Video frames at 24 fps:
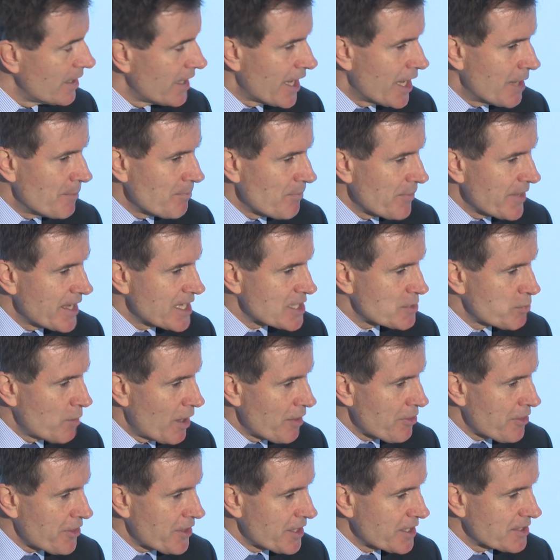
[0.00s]
Um, it's one
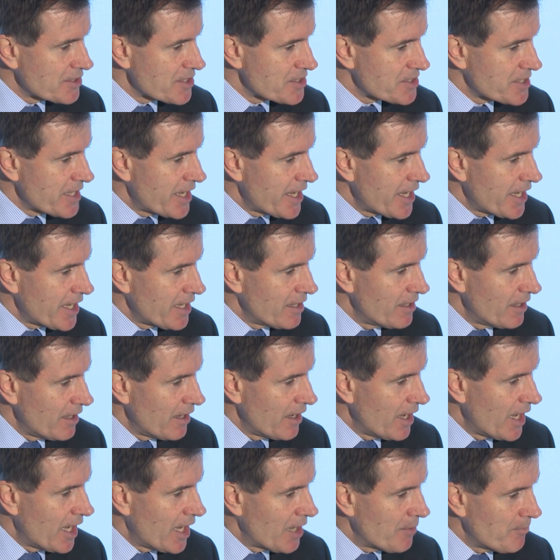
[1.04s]
thing to say
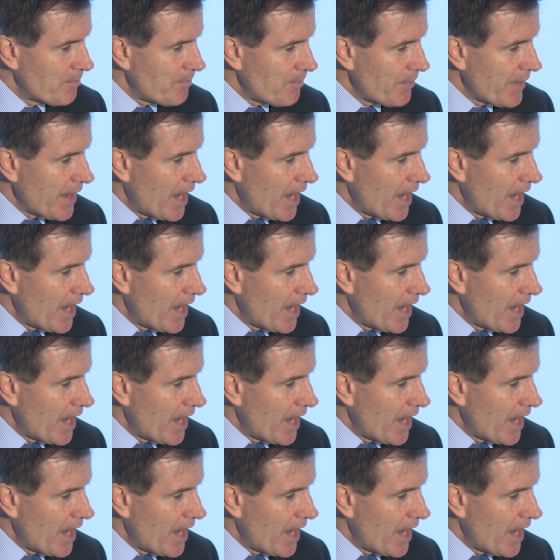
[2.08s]
um,